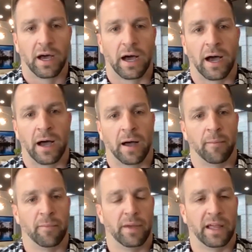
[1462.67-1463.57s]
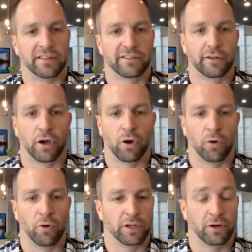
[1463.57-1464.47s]
And
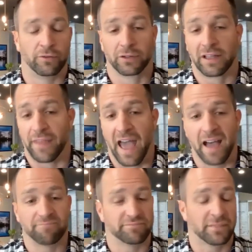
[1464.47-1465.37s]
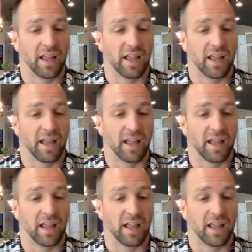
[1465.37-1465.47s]
so, it was really that.